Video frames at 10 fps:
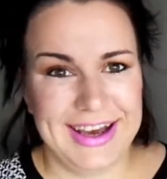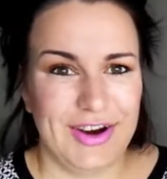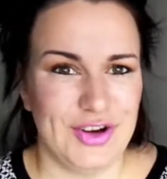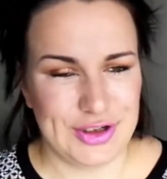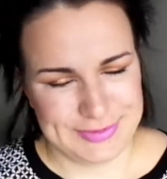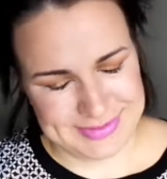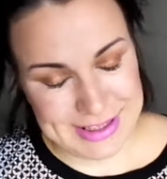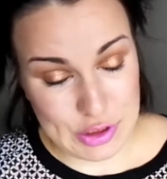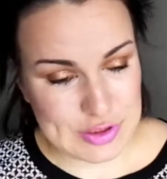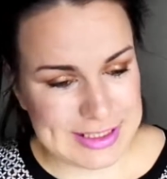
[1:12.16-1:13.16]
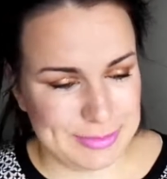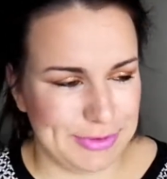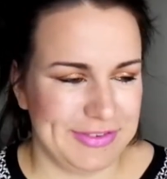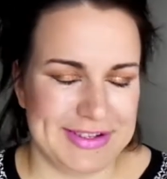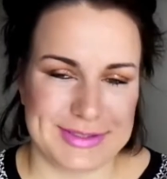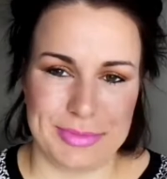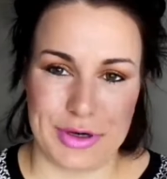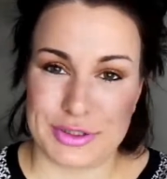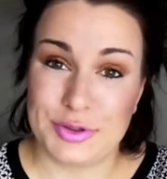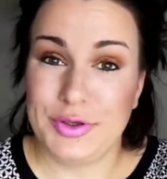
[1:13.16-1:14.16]
Or your skin prefers a
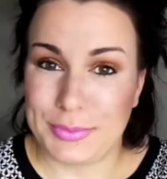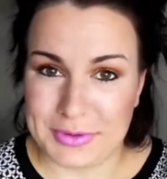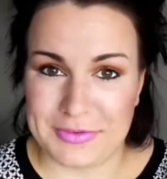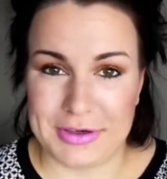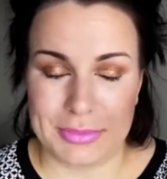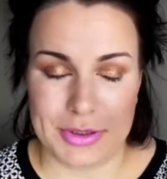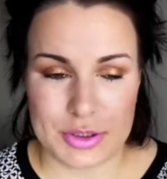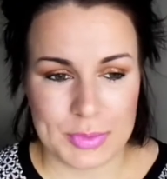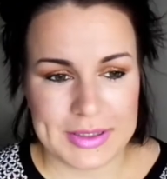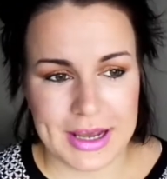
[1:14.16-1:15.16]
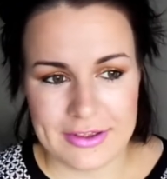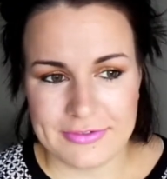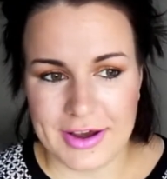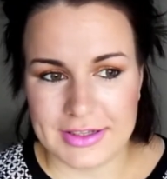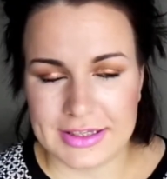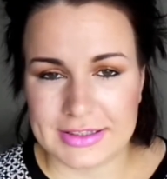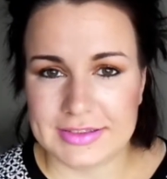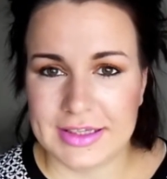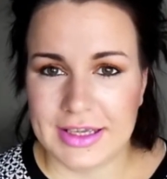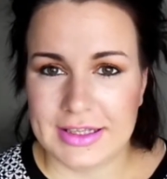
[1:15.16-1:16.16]
brush, or you prefer a brush, but I find that
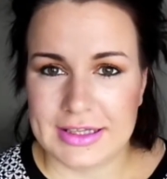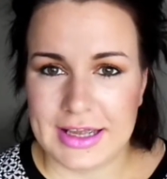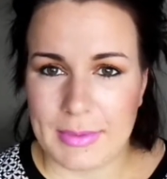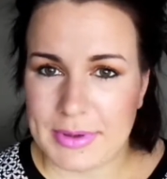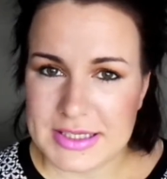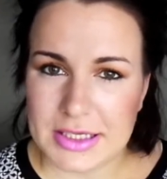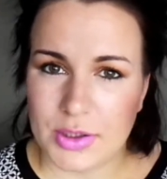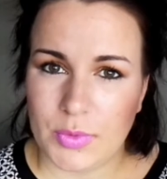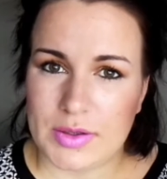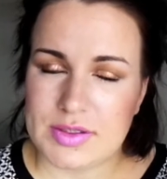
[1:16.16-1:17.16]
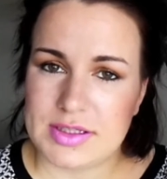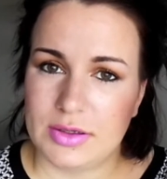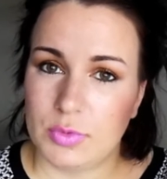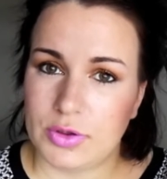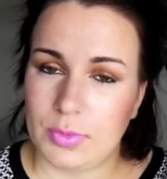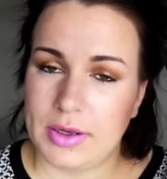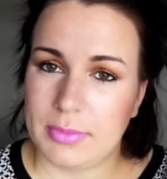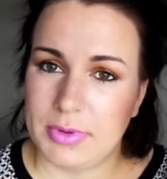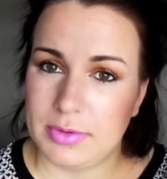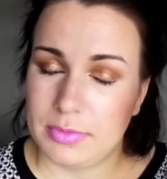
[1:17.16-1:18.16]
there are particular ones that work a
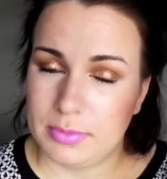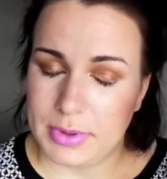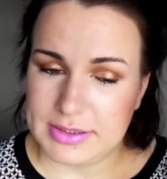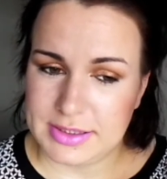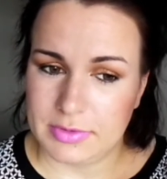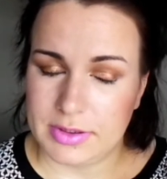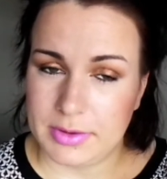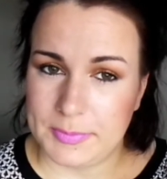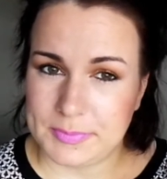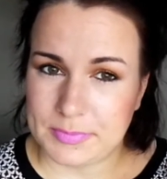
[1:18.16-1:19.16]
bit better with a